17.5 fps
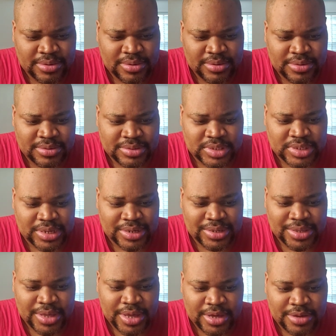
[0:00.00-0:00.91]
slated
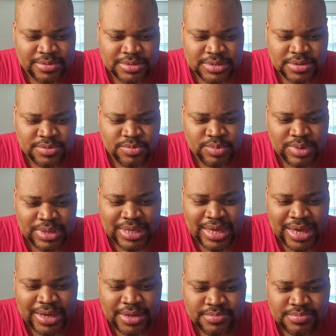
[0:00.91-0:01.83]
games in week
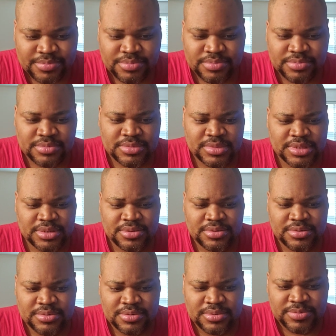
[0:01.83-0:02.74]
8
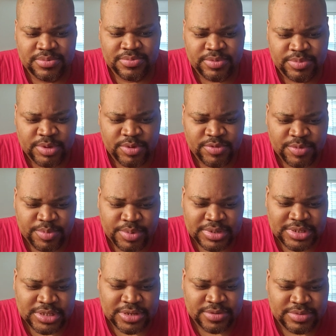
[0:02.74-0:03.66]
from November 10th
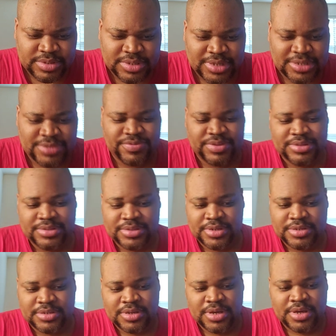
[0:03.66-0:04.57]
to 1956.